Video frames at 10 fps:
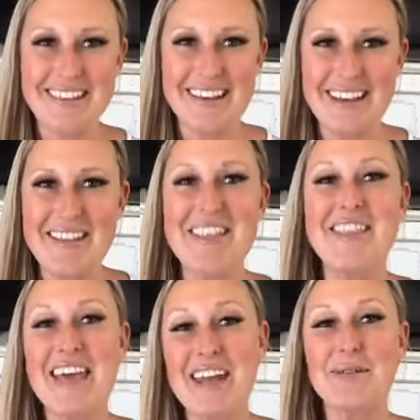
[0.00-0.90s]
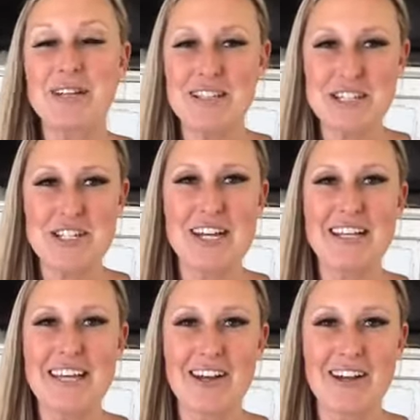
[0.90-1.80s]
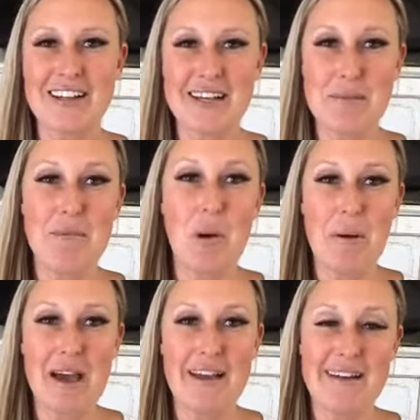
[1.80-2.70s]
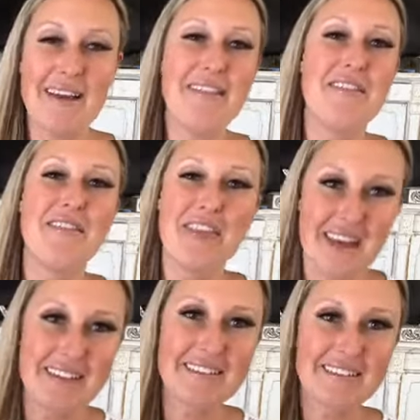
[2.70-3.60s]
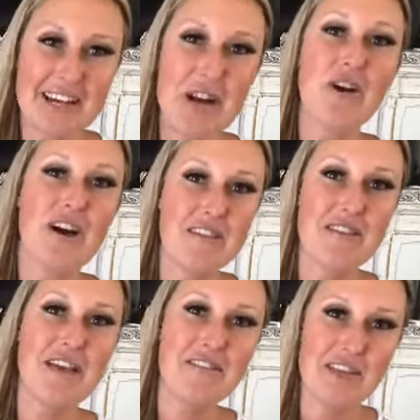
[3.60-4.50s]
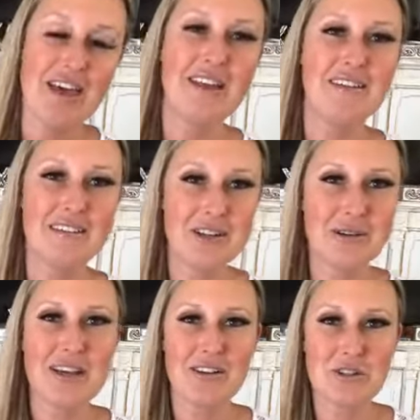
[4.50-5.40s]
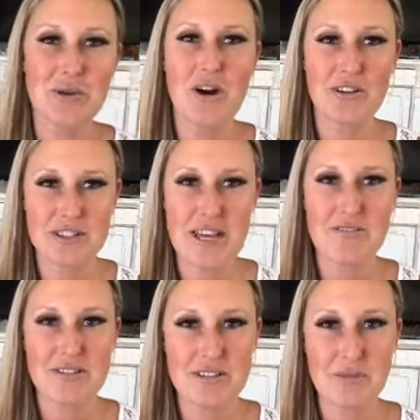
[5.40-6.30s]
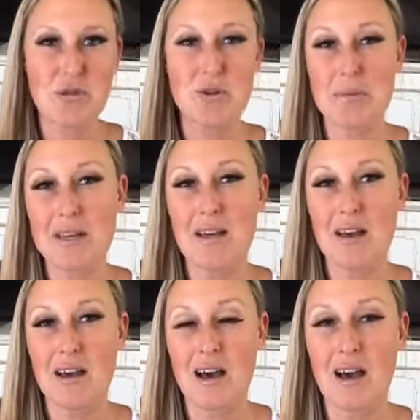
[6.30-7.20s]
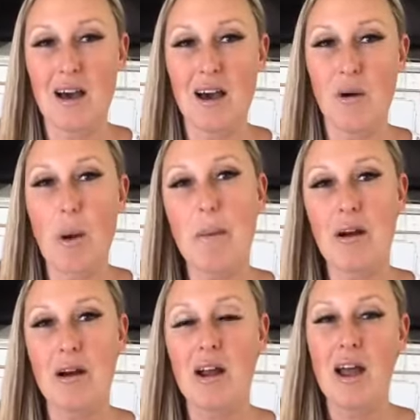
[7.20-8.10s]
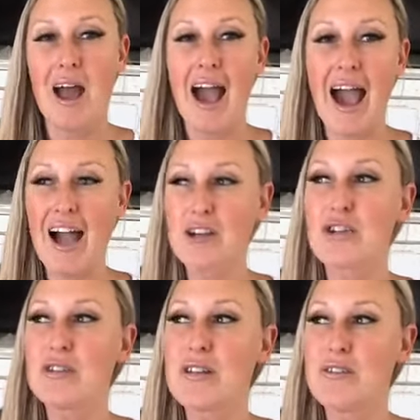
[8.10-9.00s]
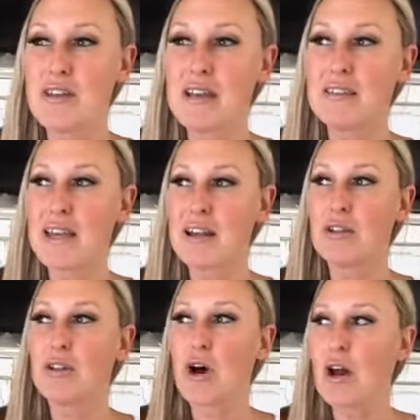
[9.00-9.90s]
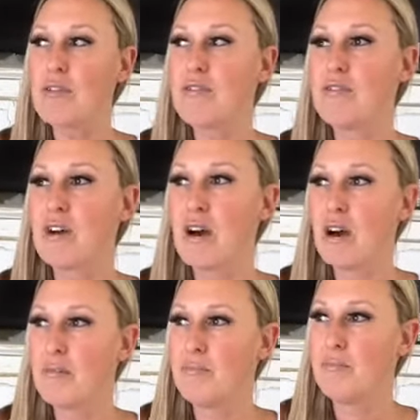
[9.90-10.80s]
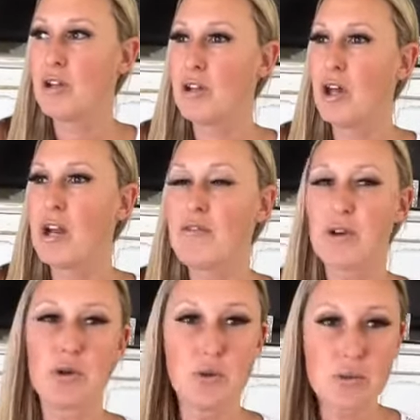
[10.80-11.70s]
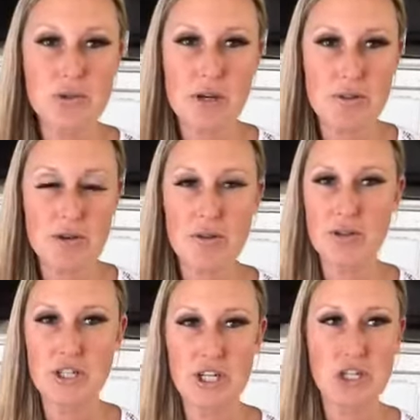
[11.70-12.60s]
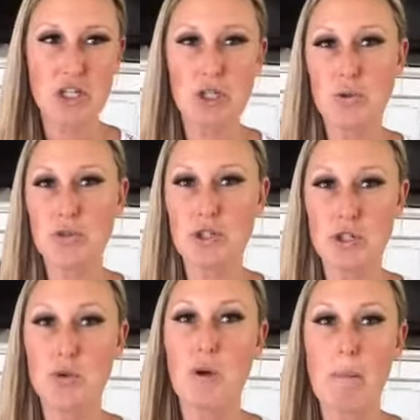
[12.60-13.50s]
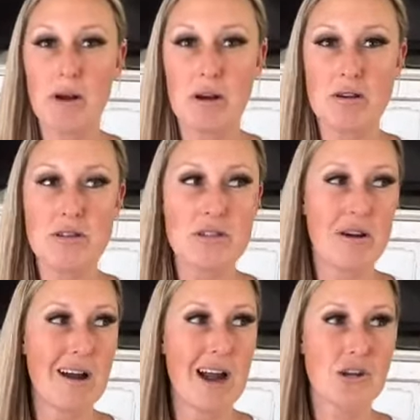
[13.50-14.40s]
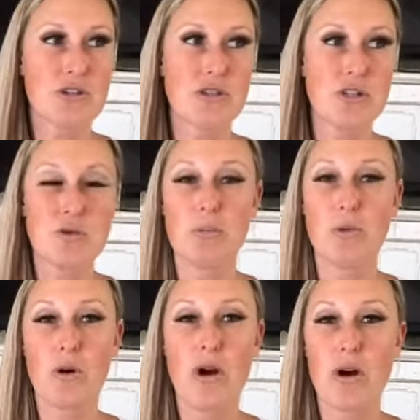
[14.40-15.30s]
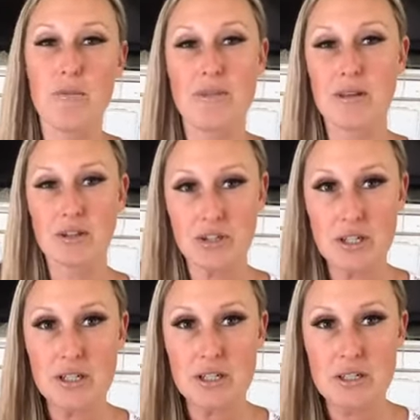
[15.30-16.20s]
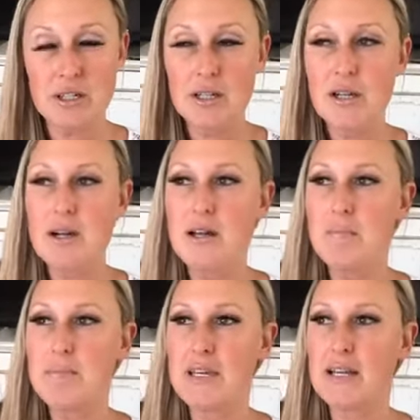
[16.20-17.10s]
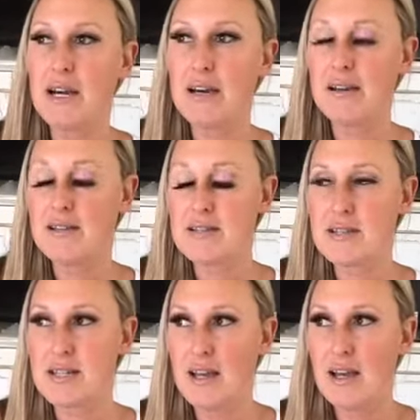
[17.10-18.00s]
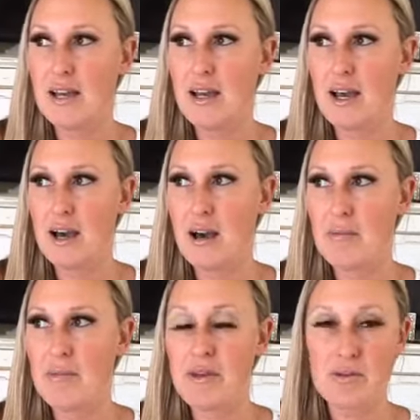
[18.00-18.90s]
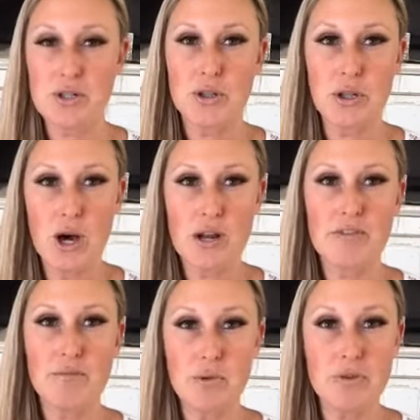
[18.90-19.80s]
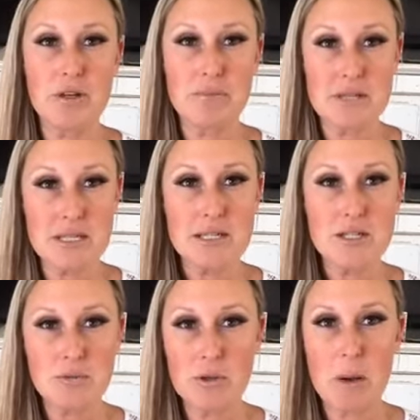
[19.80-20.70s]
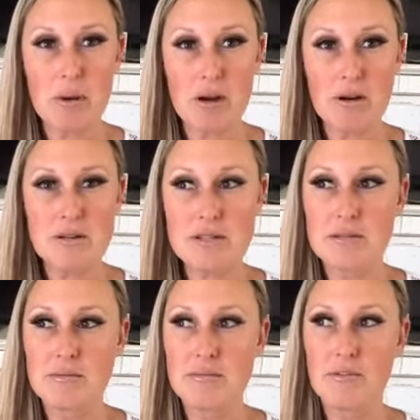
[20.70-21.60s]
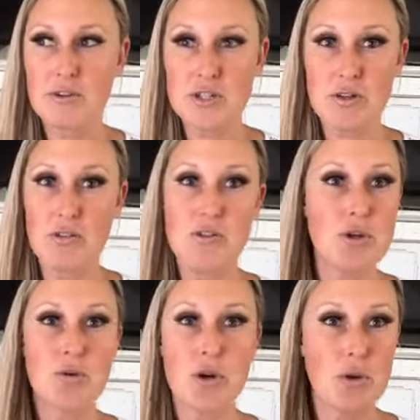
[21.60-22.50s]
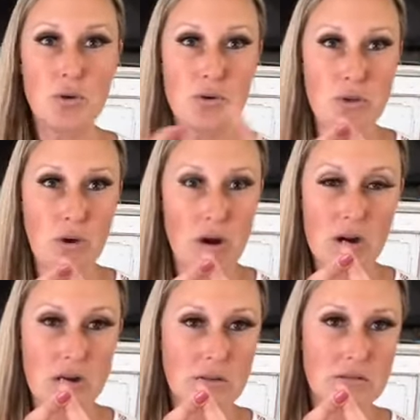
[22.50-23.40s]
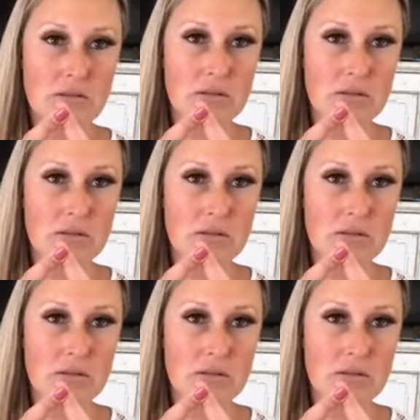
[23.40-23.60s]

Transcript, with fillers: And then I'm going to teach you how to get on like a moped. And then later on, then, then, you know, get onto a Harley Davidson, which would be uh, a webinar. I actually think that a lot of, um, a lot of the gurus out there that are teaching you to do webinars are actually doing more harm than good, because um, there's a lot of moving pieces with webinars. First of all, if you don't know who you are,